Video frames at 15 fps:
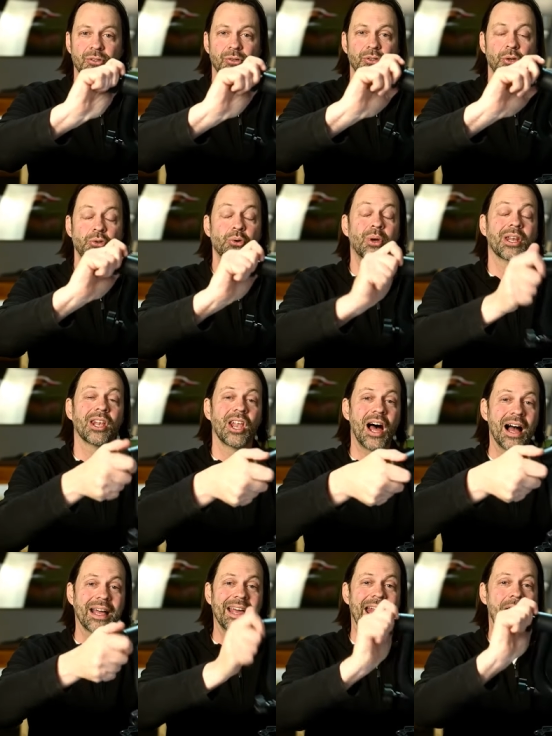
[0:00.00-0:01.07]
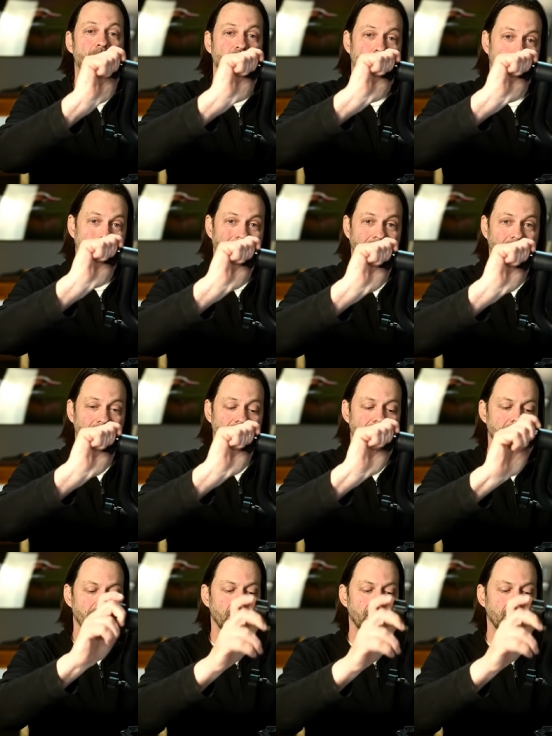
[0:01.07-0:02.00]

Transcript: so you can lock it out quicker.